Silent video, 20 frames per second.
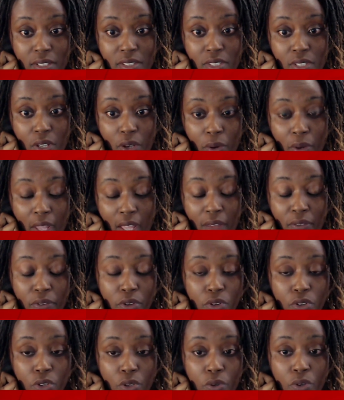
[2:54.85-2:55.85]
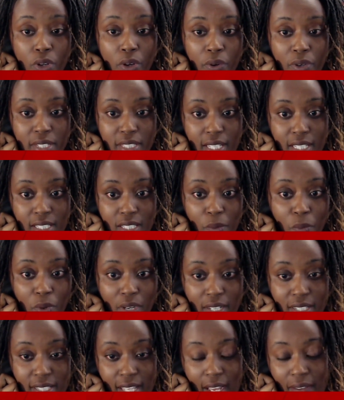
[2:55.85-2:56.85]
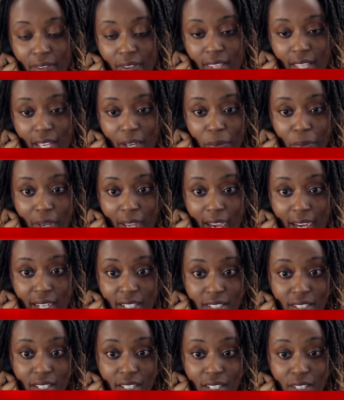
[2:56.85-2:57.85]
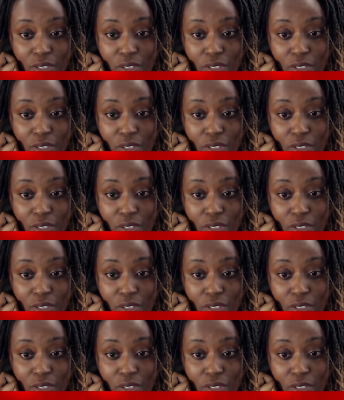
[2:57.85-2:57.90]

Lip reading: So if you do notice that someone is having that reaction,